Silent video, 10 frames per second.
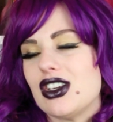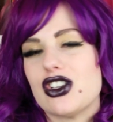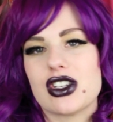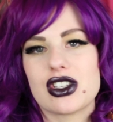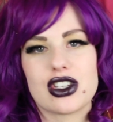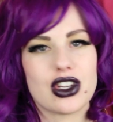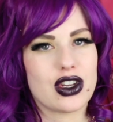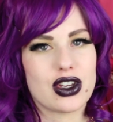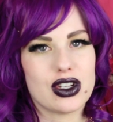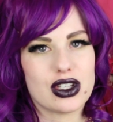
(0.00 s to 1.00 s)
just
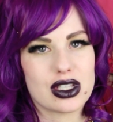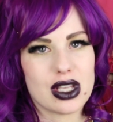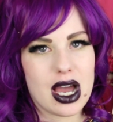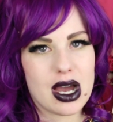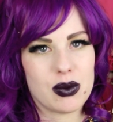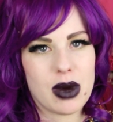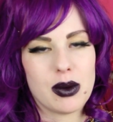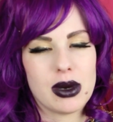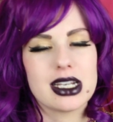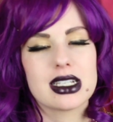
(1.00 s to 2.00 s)
use
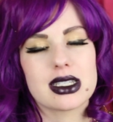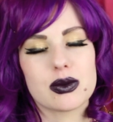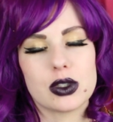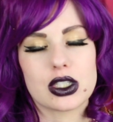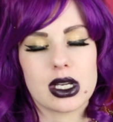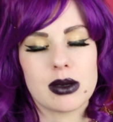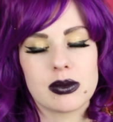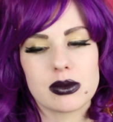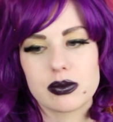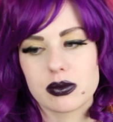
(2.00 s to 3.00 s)
white ones, which
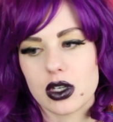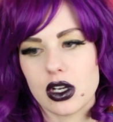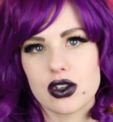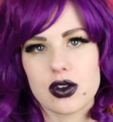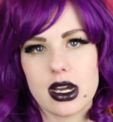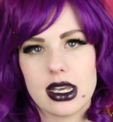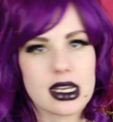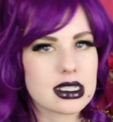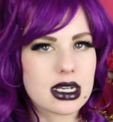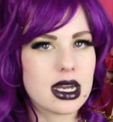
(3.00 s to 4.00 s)
I'm going to try
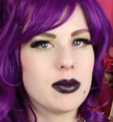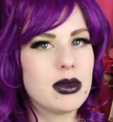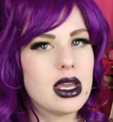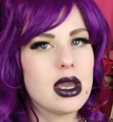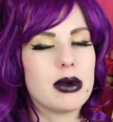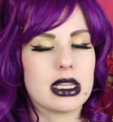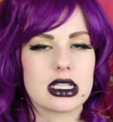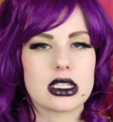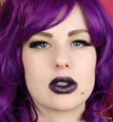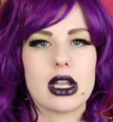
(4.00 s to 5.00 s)
next time, but
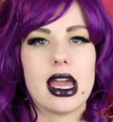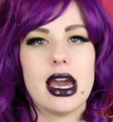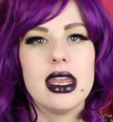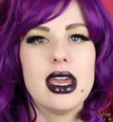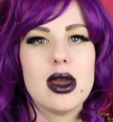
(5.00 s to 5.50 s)
this is all I had.